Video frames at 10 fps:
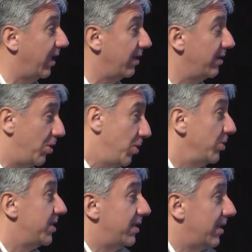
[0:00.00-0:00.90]
then you
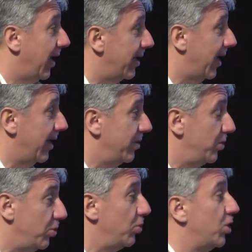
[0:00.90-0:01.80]
use it, and
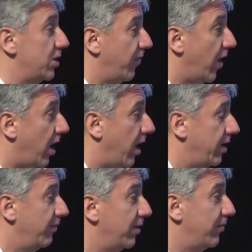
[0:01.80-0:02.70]
you do just
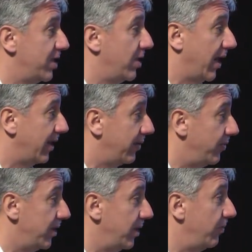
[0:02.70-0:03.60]
fine with physical
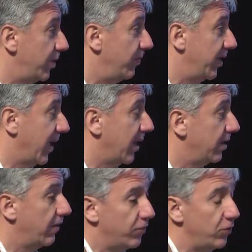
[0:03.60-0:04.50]
activity, with
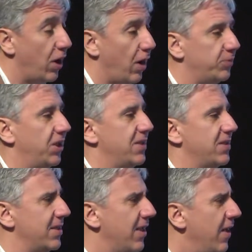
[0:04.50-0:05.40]
healthier food
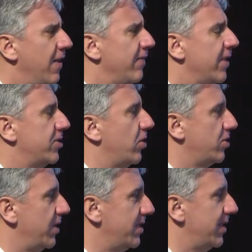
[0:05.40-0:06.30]
options. So
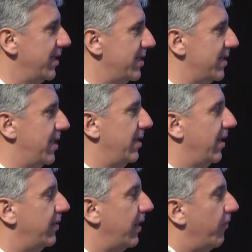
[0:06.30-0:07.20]
it's
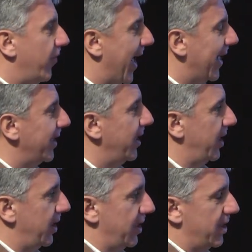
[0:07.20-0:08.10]
the
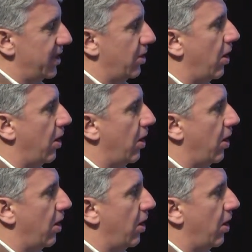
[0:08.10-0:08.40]
flattening is a